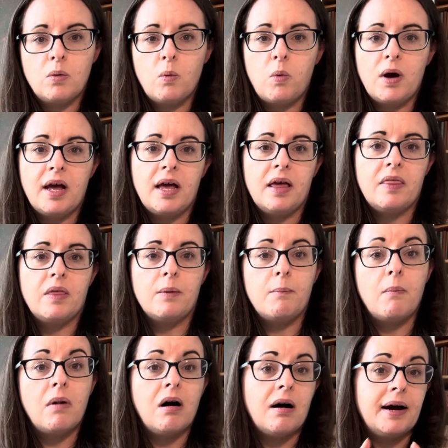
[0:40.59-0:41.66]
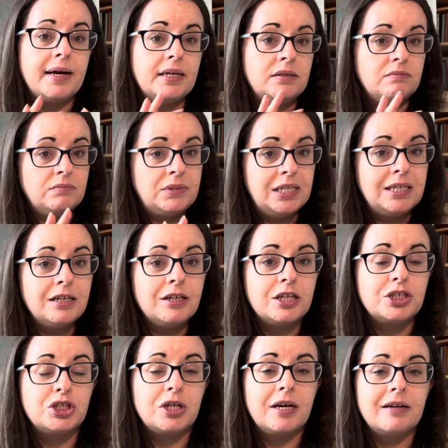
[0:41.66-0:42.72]
with my
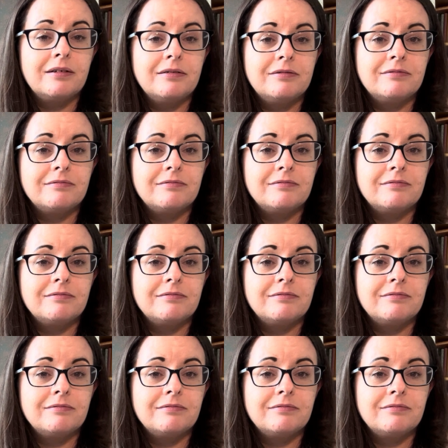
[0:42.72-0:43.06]
deconditioning,